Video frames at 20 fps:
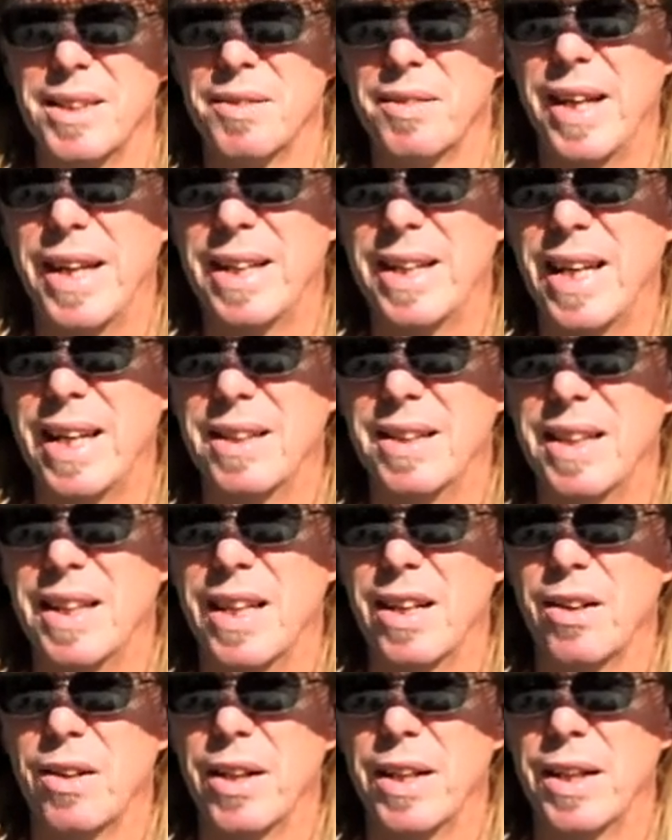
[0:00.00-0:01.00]
vacate
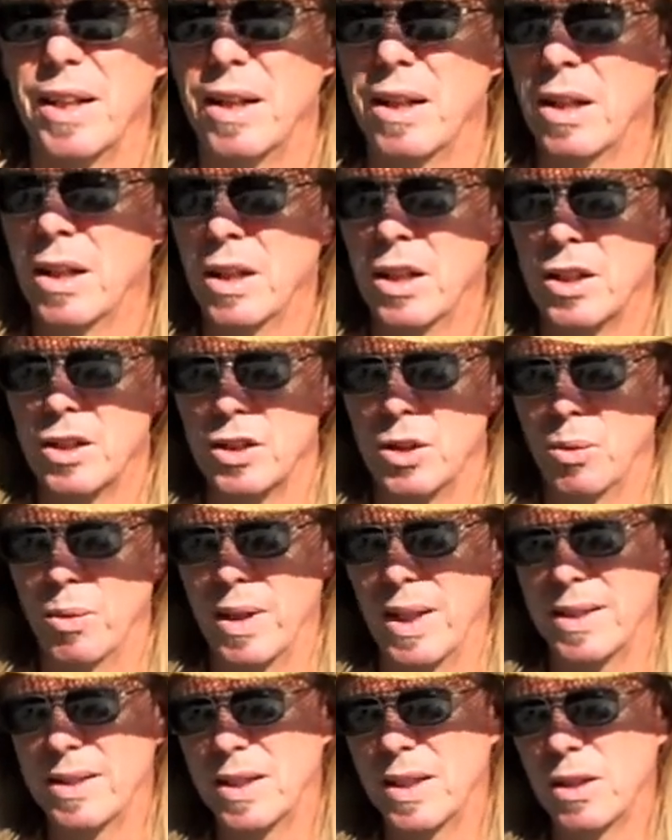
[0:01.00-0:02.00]
the area. So
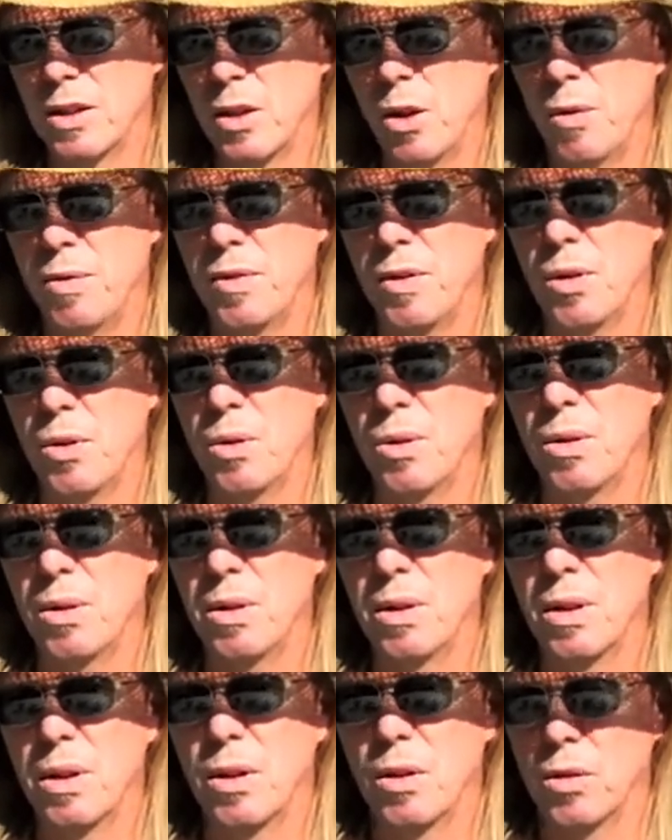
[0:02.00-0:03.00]
when I see a gopher hole
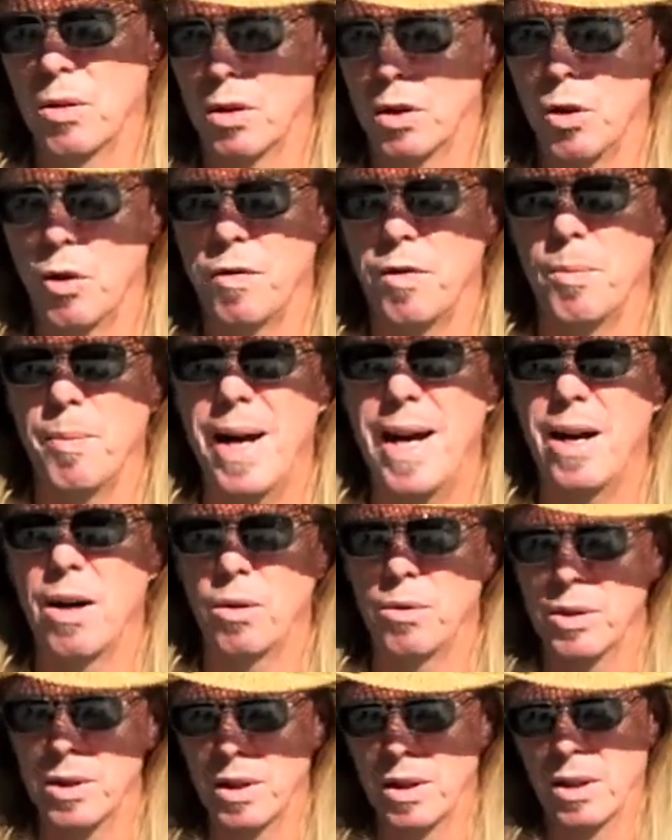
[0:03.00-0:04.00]
or a gopher
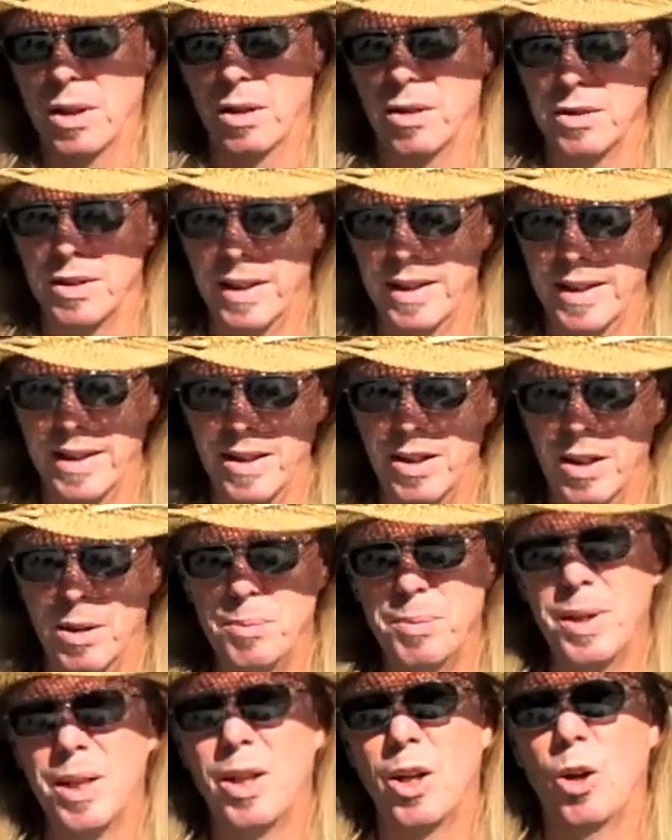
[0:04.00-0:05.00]
mound, I'll dig it
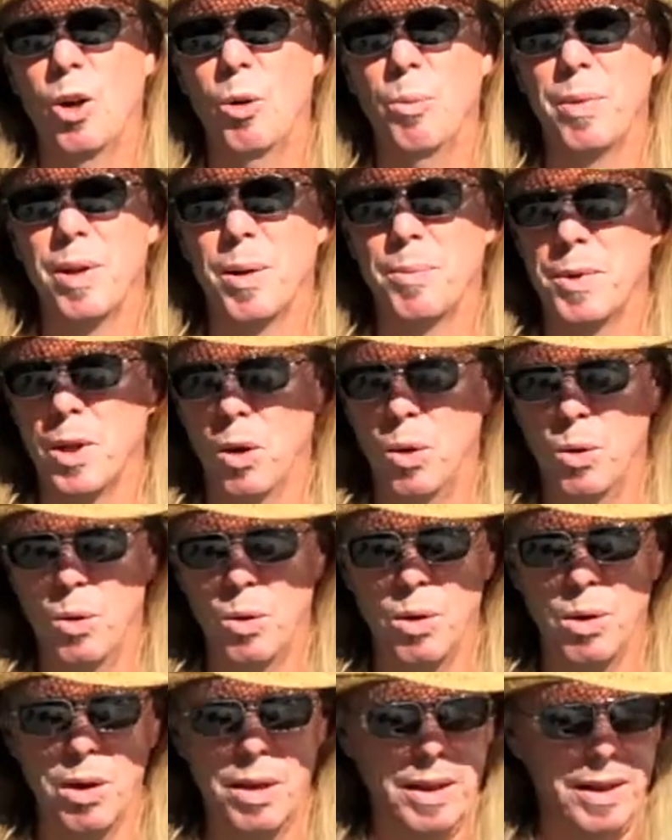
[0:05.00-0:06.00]
up, open up the
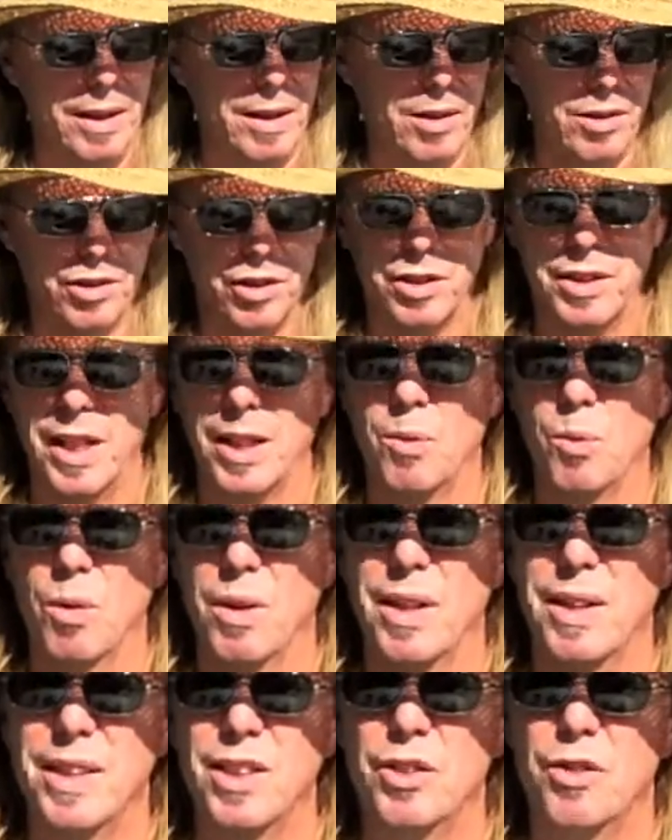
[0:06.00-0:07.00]
hole, and I'll just take one
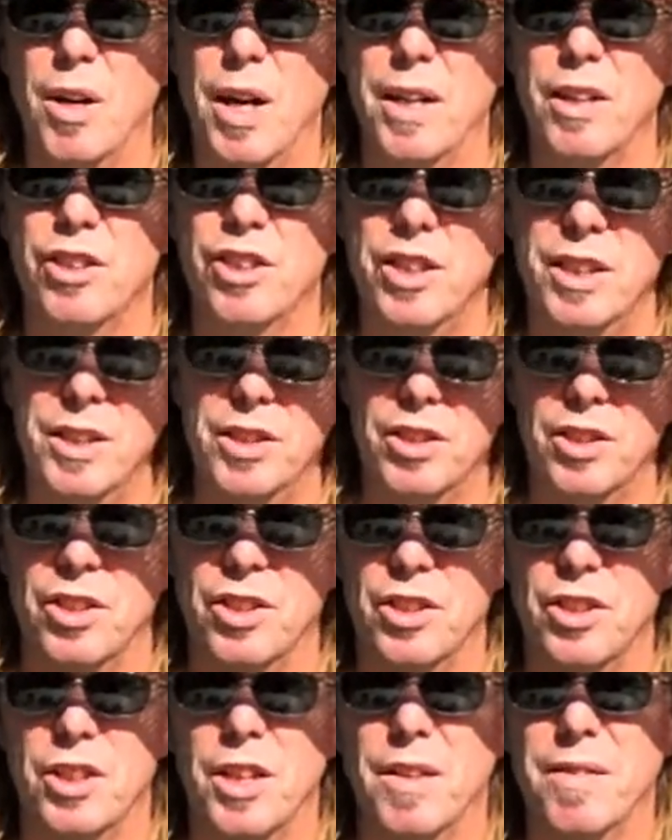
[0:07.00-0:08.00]
of these dryer
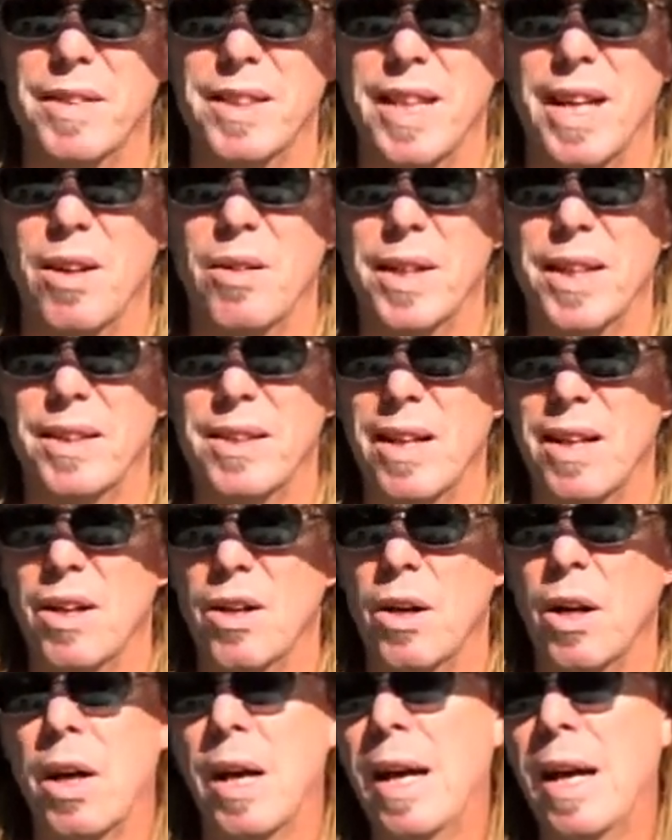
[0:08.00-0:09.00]
sheets, shove it down in
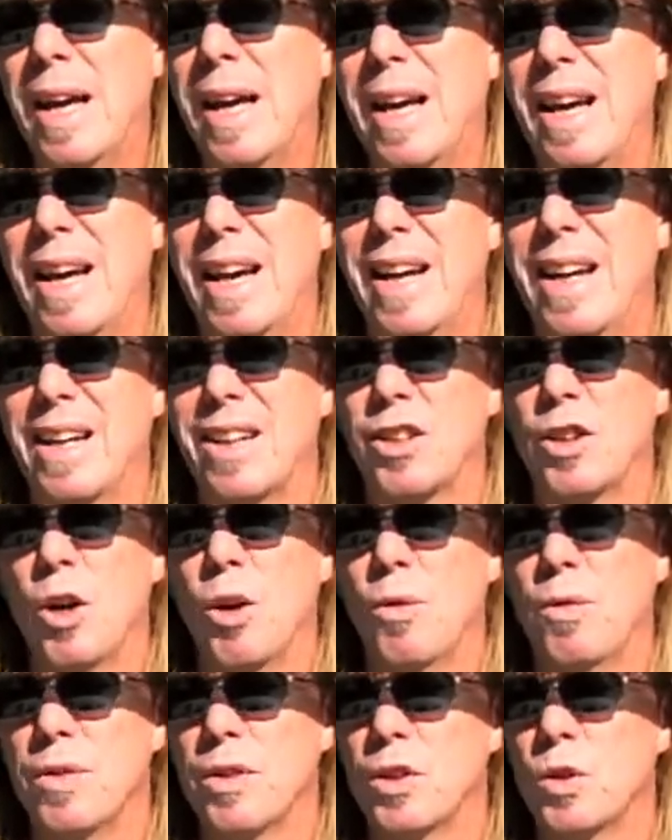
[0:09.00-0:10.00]
there, and
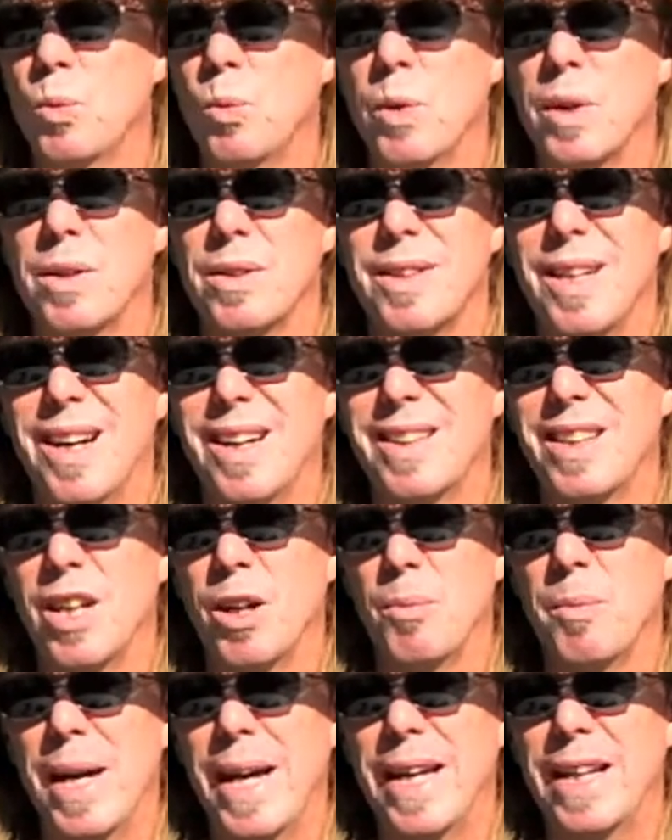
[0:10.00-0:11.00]
gophers will not
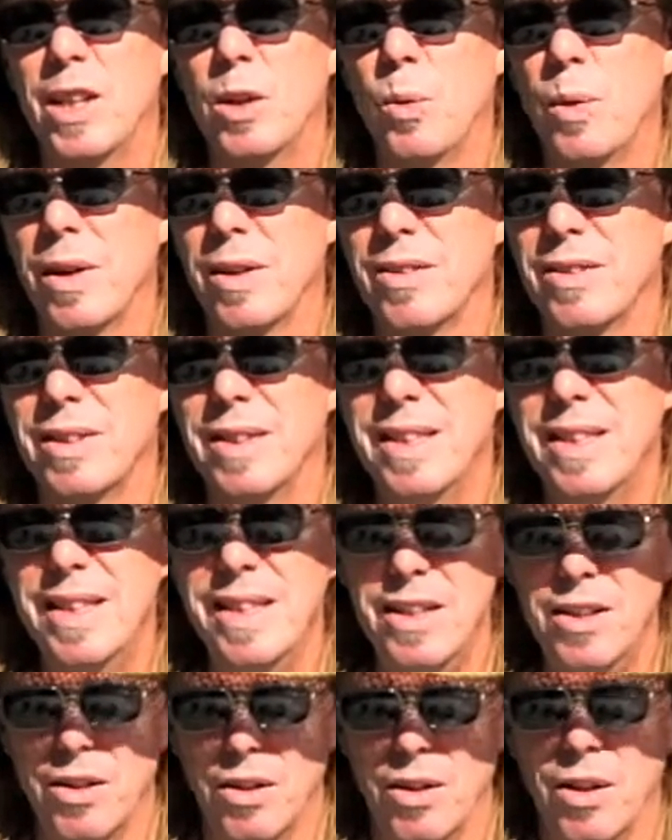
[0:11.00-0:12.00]
come anywhere
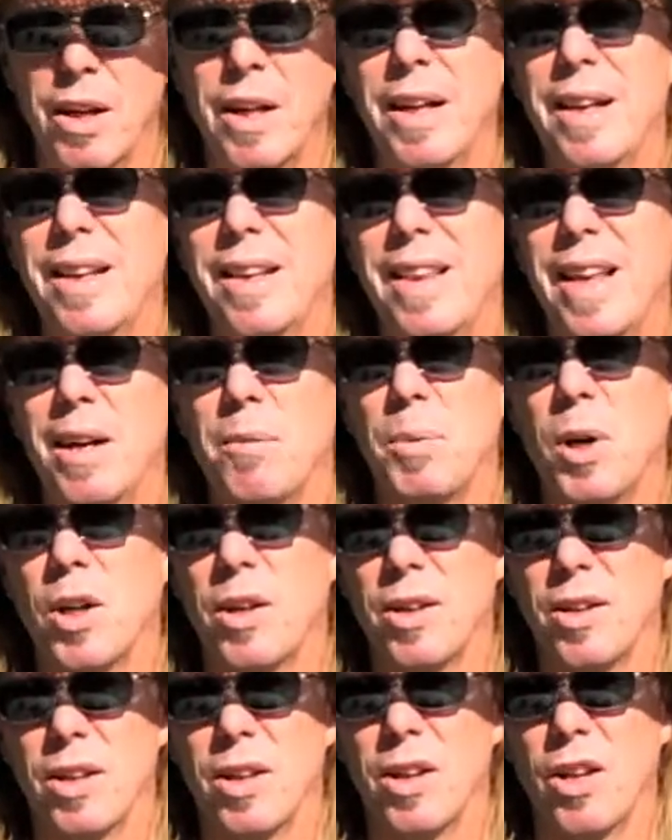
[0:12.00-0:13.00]
near that
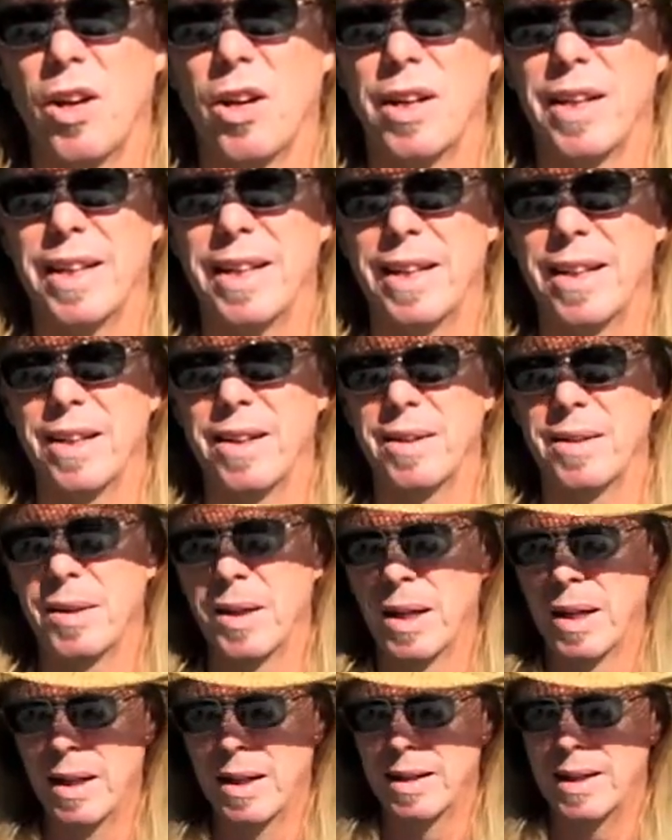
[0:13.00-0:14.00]
part of the lawn again.
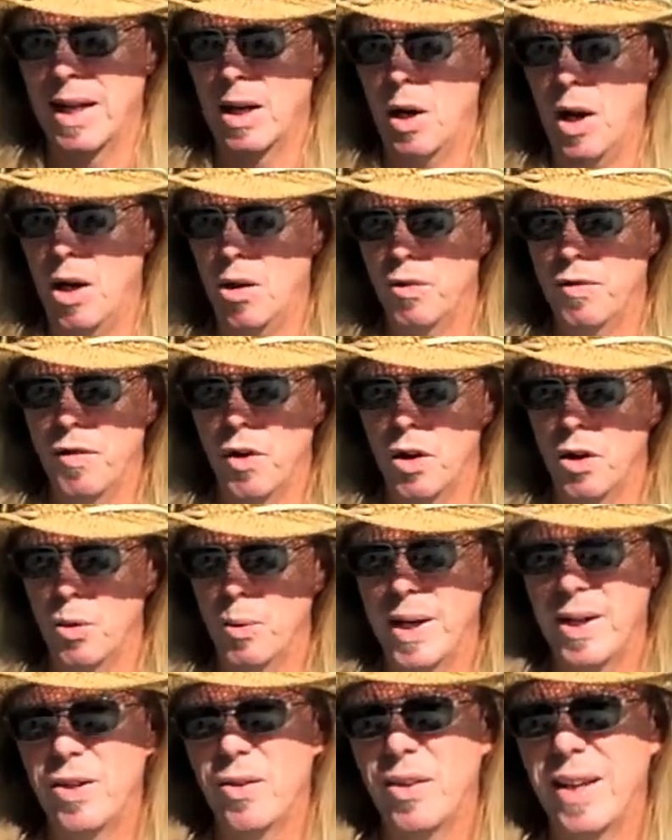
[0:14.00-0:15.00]
Now, how far
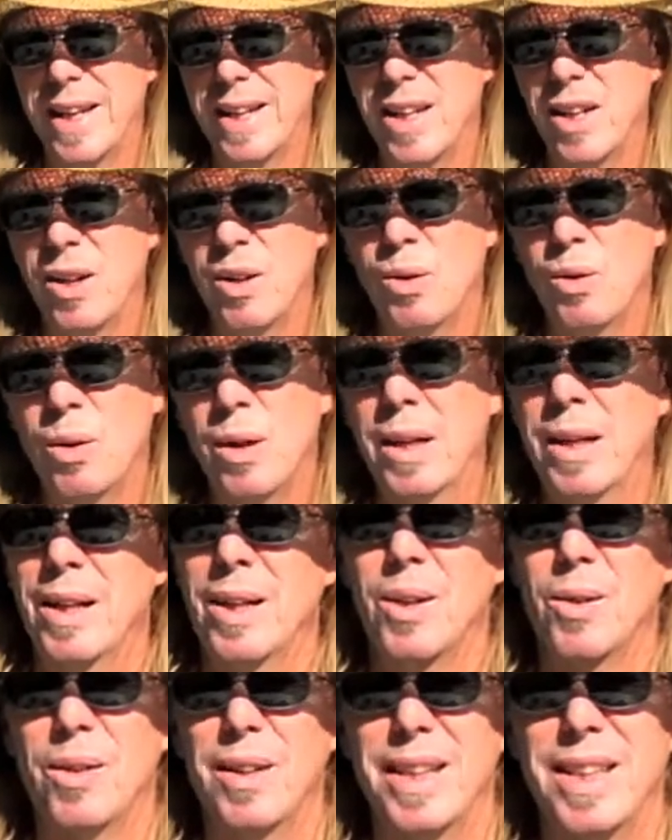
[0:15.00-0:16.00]
away do they go?
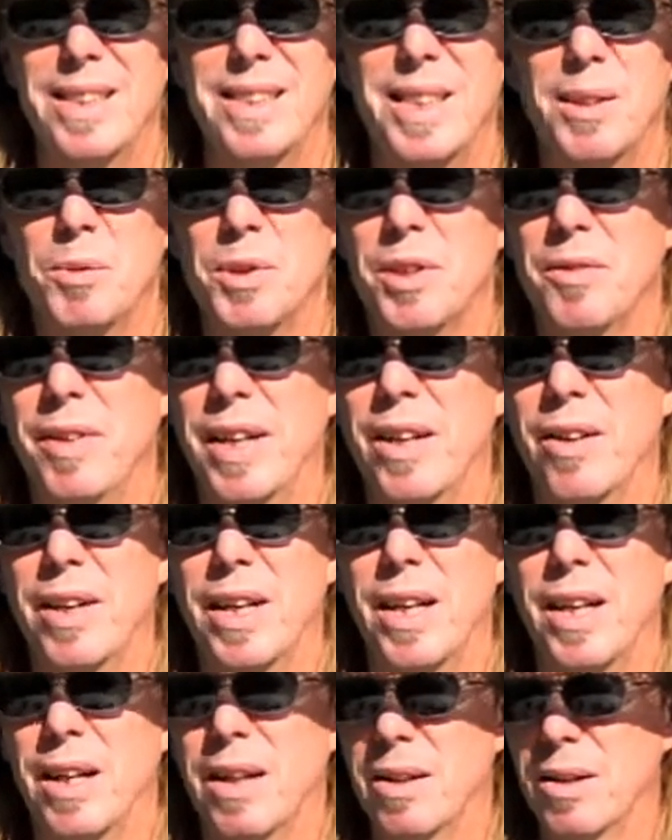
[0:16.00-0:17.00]
Well, that seems to
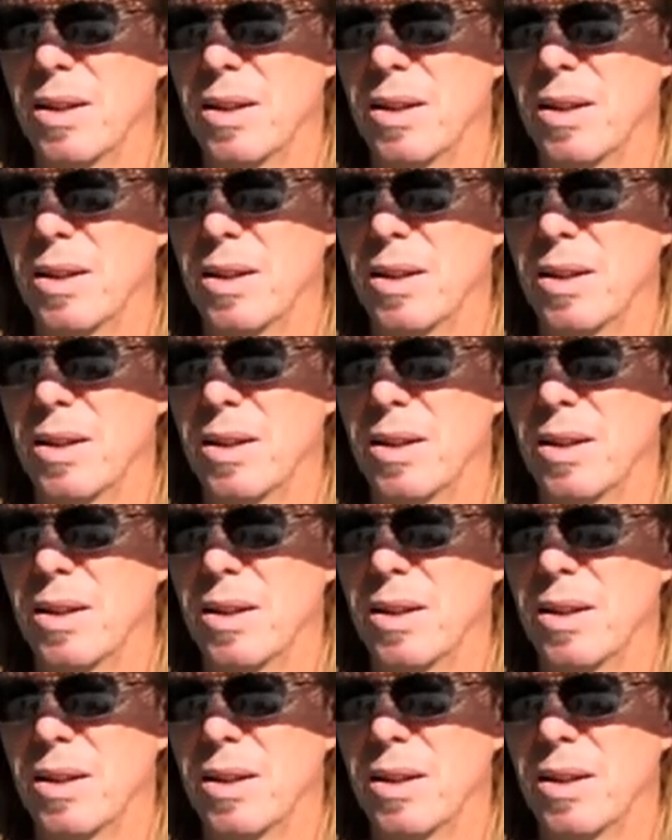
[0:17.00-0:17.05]
vary.